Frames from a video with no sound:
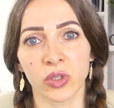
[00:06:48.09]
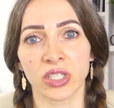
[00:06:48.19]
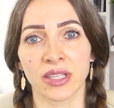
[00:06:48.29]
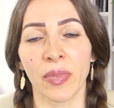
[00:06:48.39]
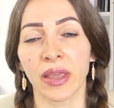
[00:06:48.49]
which
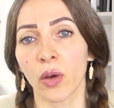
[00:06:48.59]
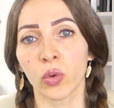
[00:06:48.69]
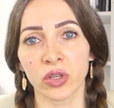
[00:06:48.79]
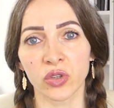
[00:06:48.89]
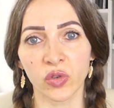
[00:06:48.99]
is something I
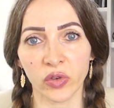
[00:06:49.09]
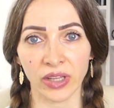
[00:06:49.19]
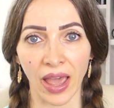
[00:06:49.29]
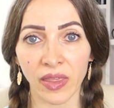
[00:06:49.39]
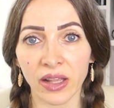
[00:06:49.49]
wouldn't do for
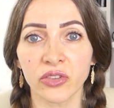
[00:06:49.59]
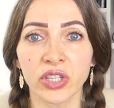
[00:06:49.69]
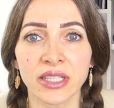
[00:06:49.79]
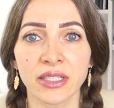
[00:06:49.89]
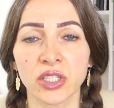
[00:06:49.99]
the ethical
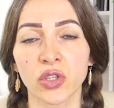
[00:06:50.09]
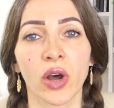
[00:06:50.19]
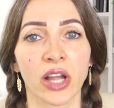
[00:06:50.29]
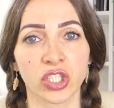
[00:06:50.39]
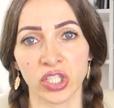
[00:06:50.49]
reasons, so
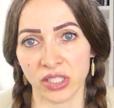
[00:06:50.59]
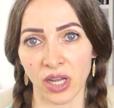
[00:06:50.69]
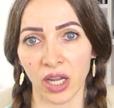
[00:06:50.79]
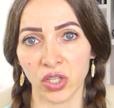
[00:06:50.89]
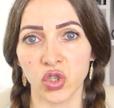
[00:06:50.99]
I just
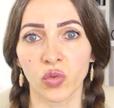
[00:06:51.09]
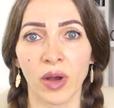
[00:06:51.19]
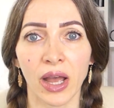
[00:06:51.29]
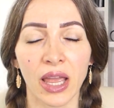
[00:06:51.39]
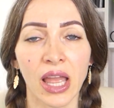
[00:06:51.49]
stuck to
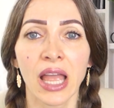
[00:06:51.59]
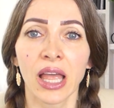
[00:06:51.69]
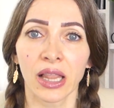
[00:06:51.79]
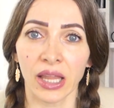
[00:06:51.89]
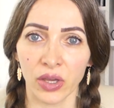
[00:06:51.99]
my
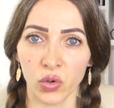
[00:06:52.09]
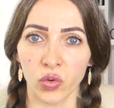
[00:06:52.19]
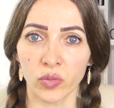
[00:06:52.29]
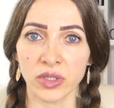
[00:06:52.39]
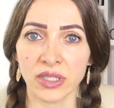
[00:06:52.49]

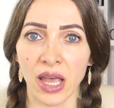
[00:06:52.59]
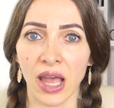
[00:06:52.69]
legumes.